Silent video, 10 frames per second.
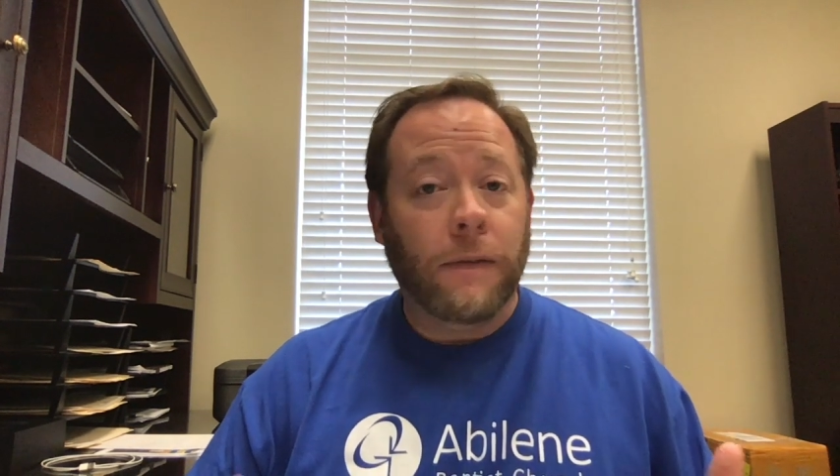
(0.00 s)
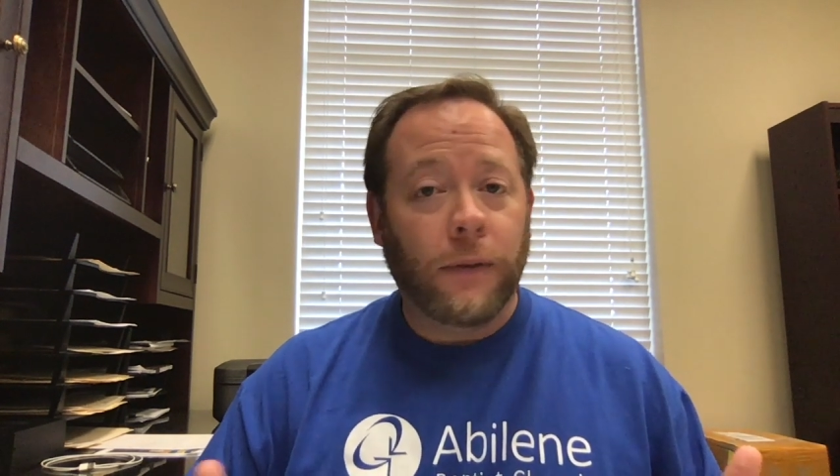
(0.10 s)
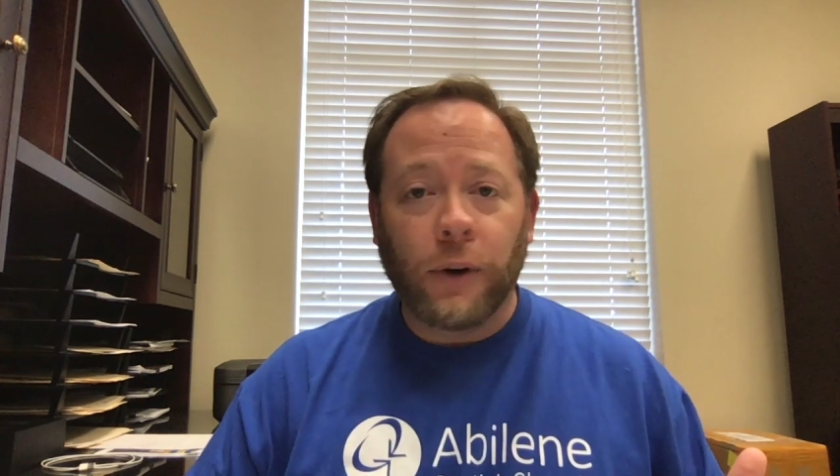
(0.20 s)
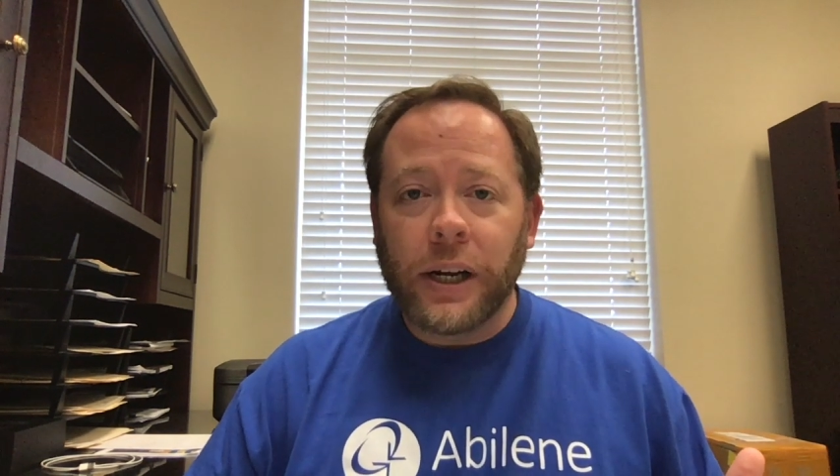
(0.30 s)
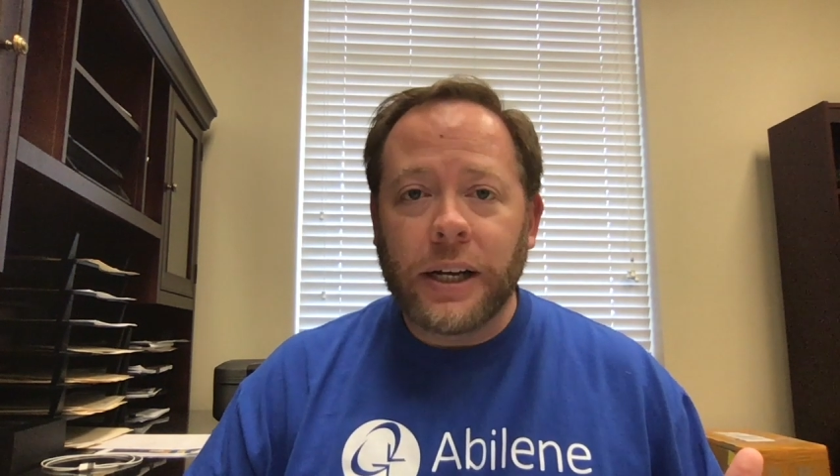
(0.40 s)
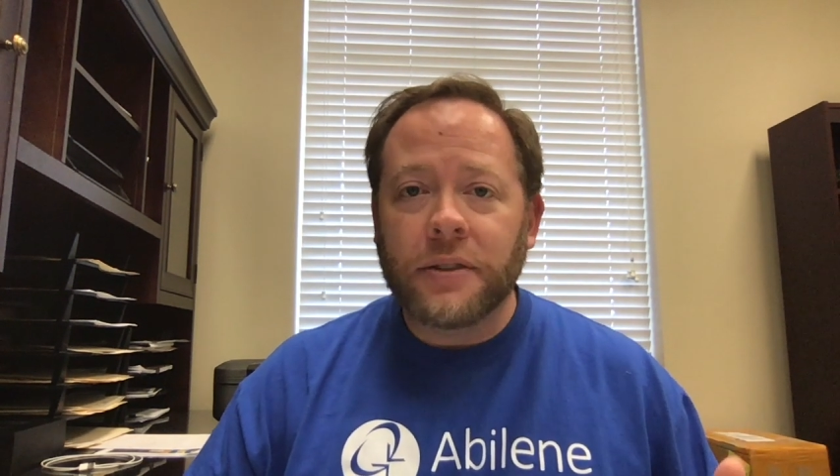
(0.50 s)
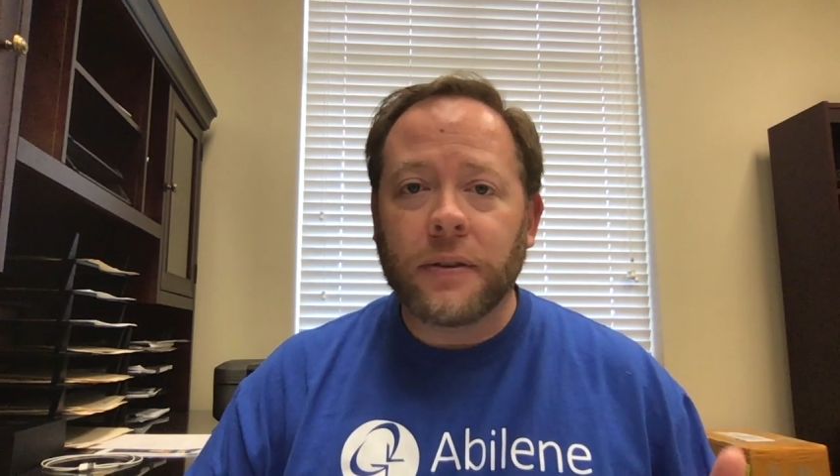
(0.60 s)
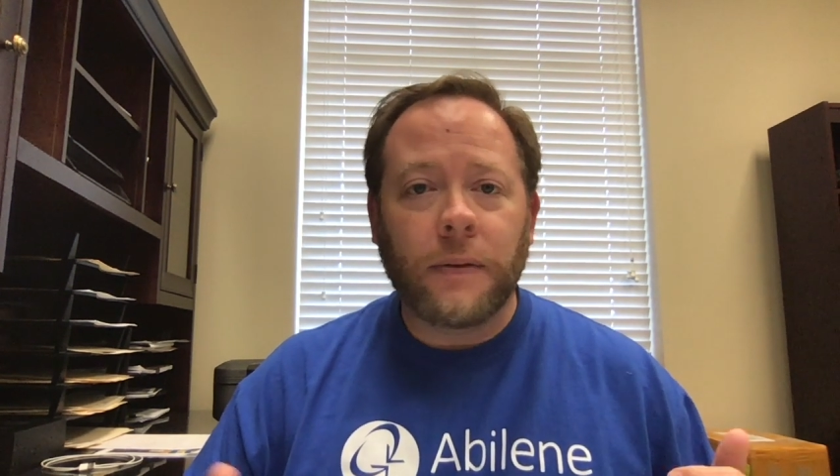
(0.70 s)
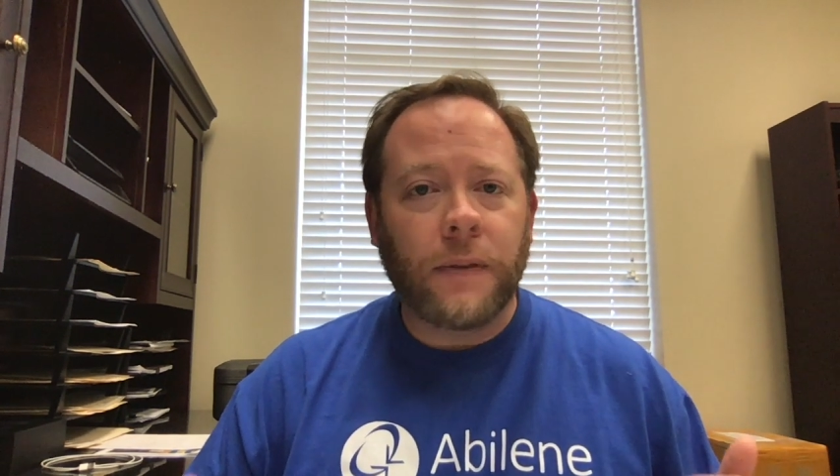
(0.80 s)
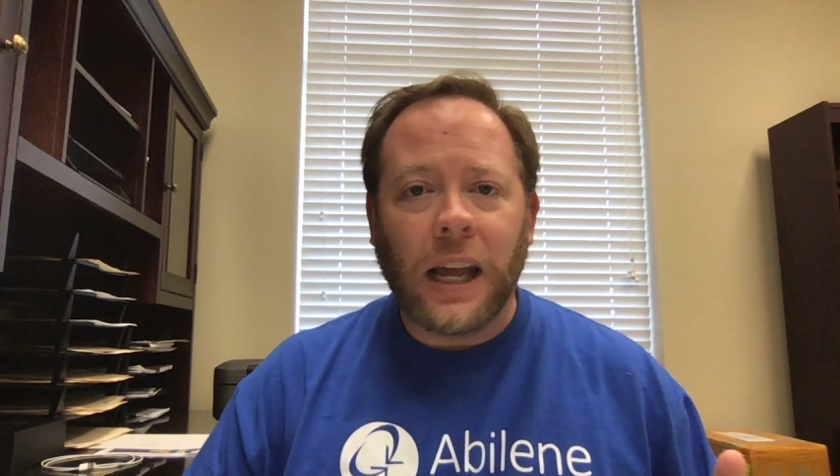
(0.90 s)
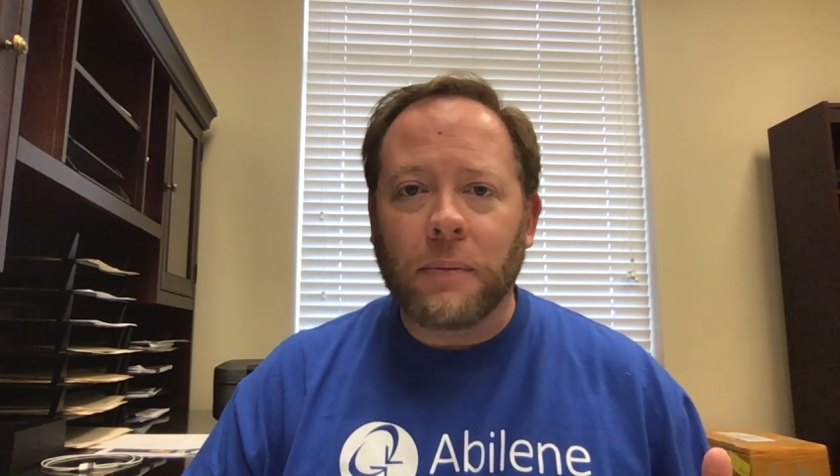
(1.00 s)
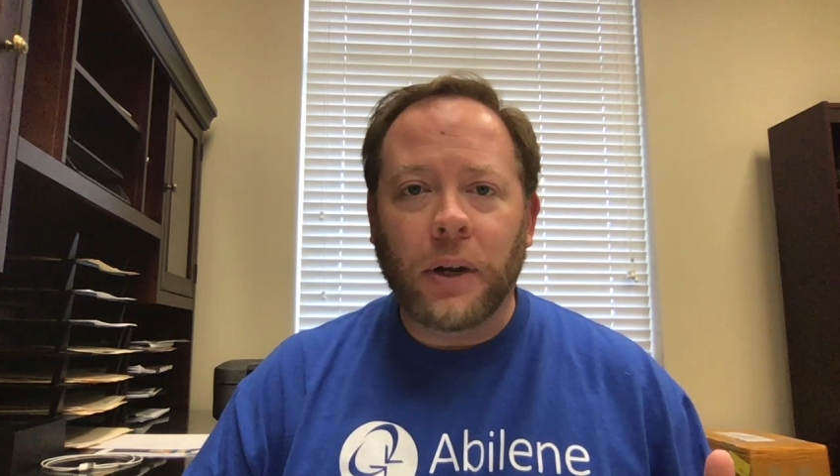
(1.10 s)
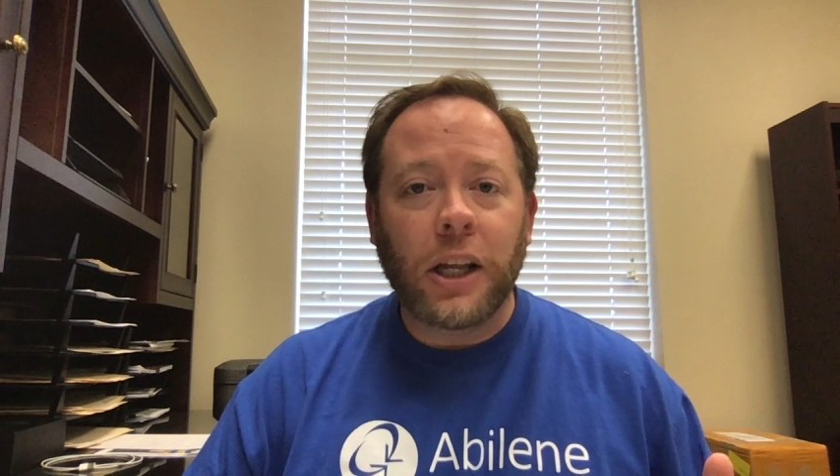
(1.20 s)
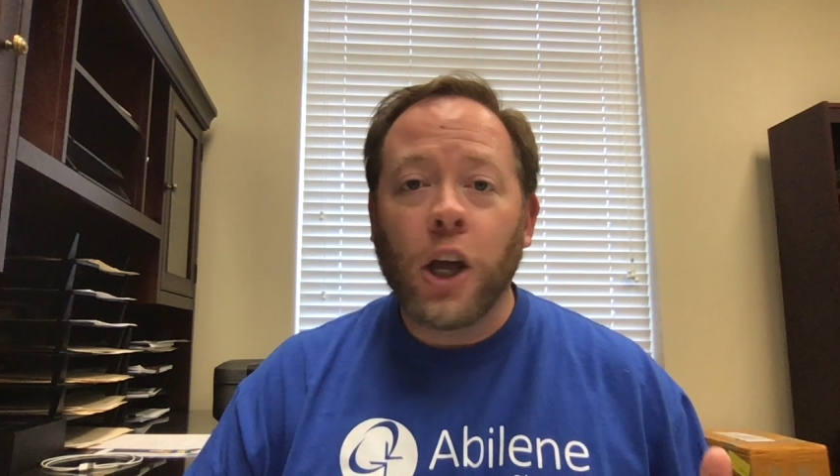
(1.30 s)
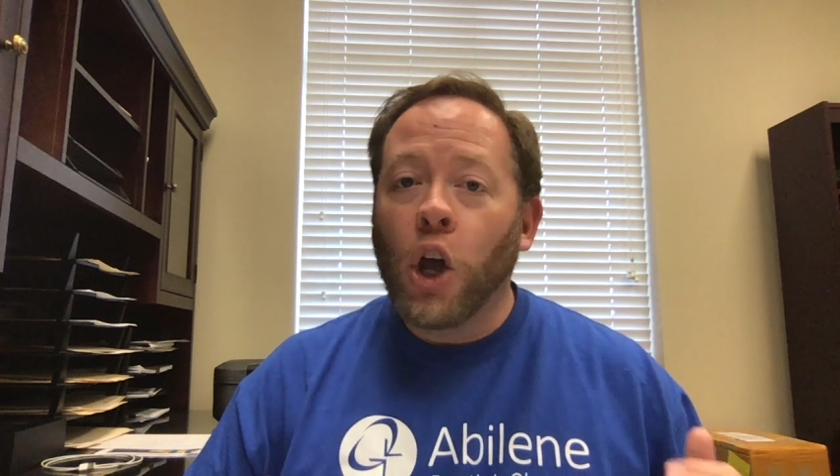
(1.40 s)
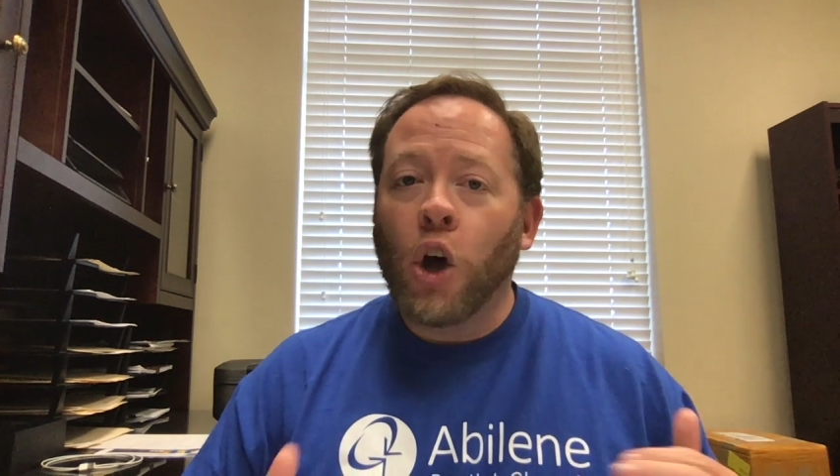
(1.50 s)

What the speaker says: friends, family,